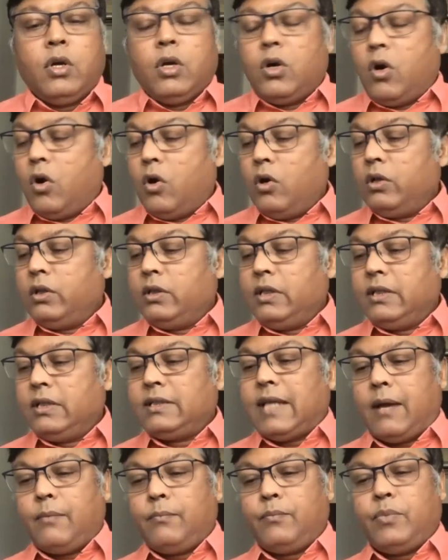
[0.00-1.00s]
all these
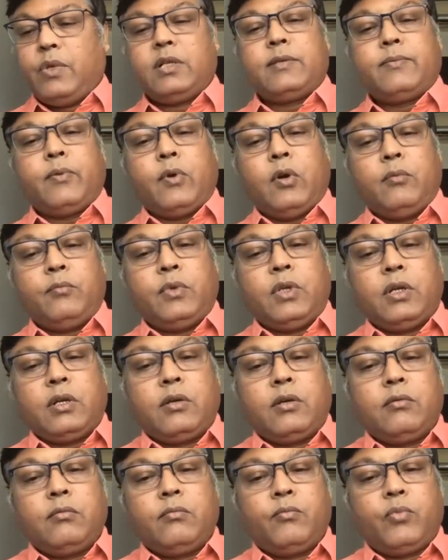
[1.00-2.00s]
samples from the
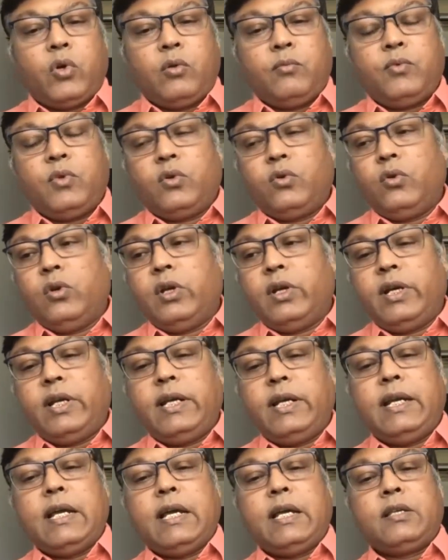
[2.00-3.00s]
rural
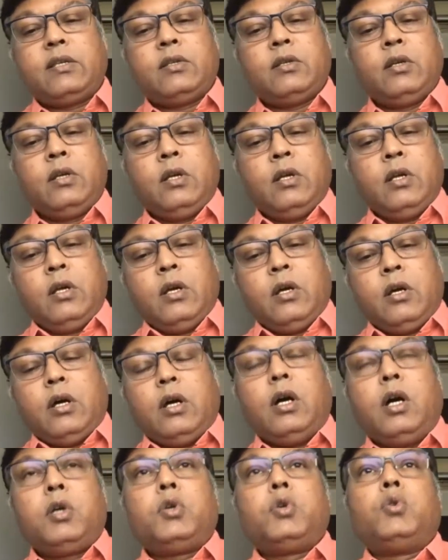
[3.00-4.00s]
areas
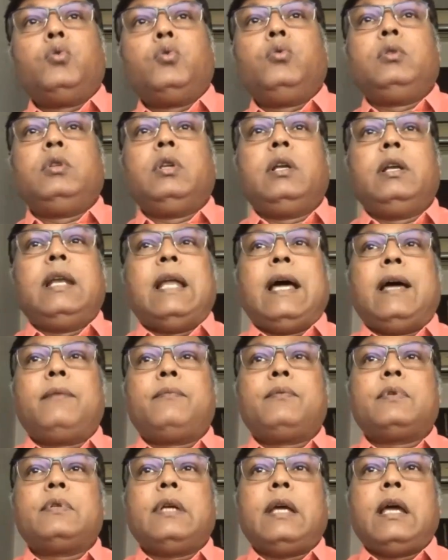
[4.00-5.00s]
to the
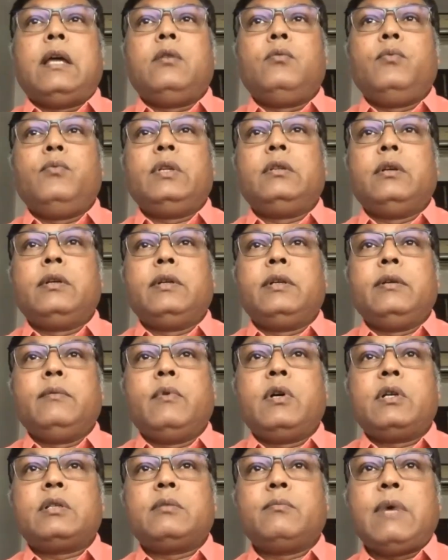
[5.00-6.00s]
labs, and with the
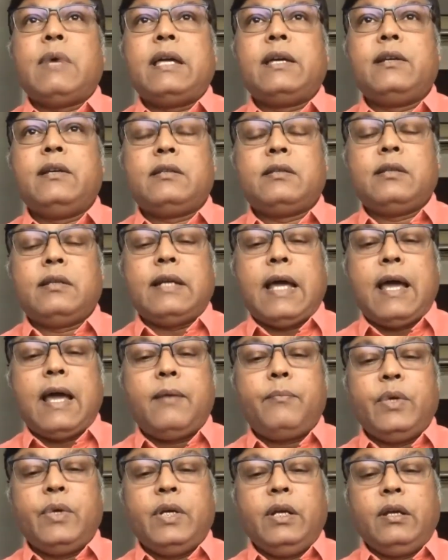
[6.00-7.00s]
reverse migration
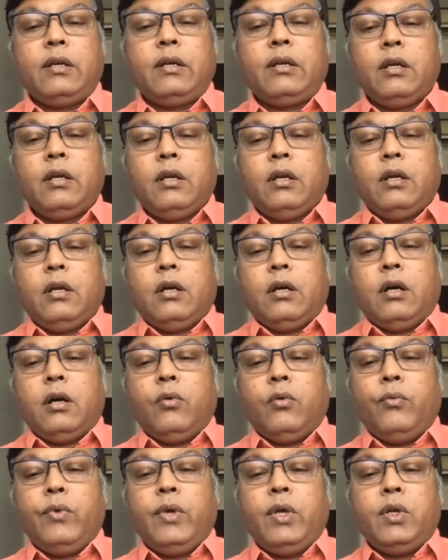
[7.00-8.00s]
happening,
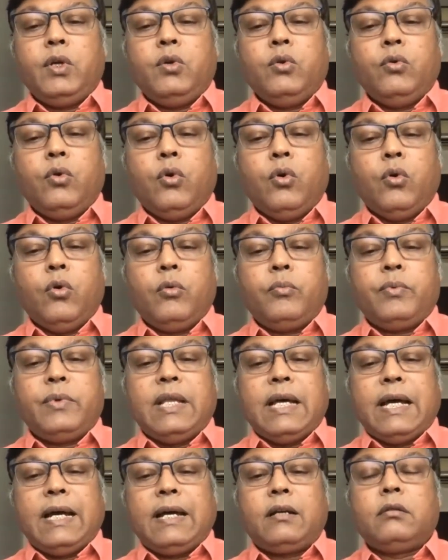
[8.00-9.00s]
we do hope
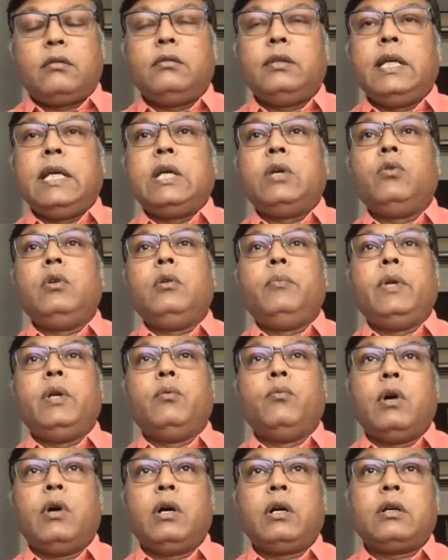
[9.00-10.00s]
that there will be
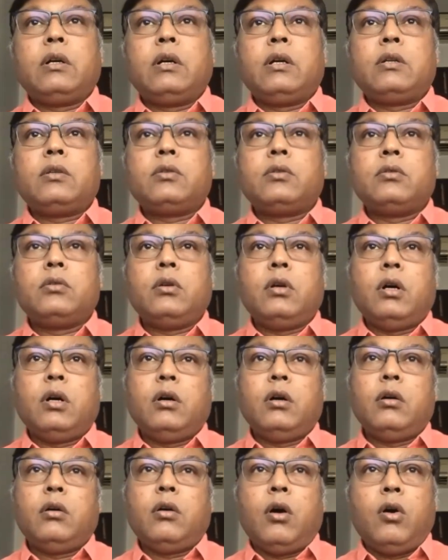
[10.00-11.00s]
workers
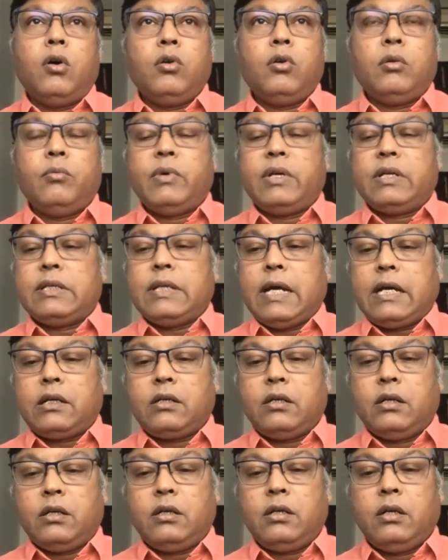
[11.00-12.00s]
all over
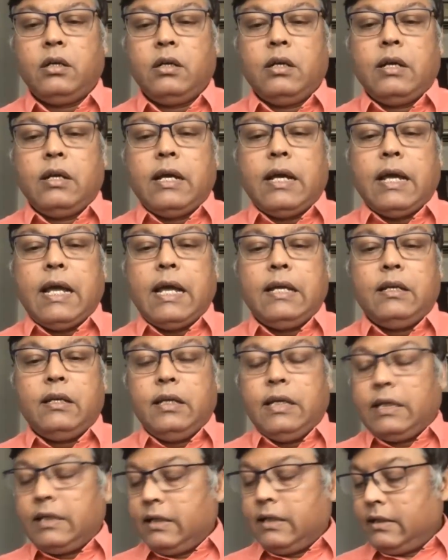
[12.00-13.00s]
Jharkhand,
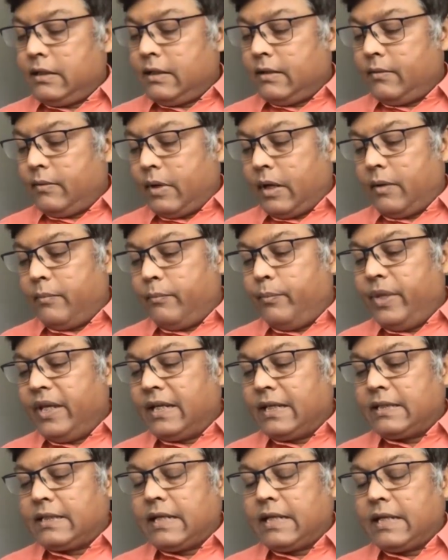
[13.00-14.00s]
and it is a
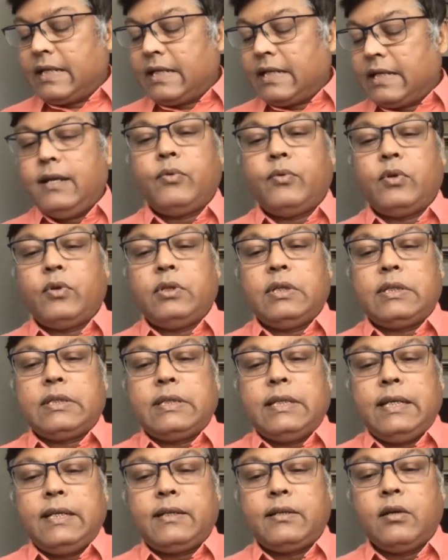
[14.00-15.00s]
big challenge for the
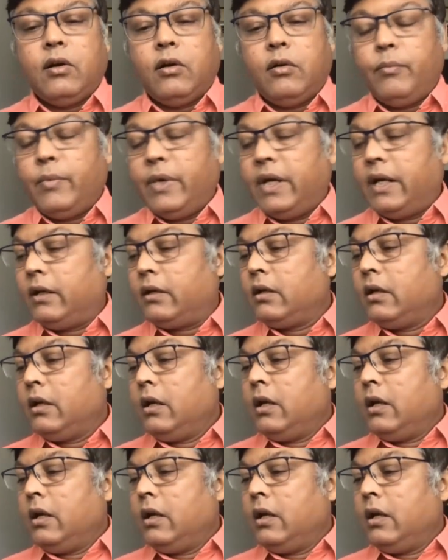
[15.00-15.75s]
state government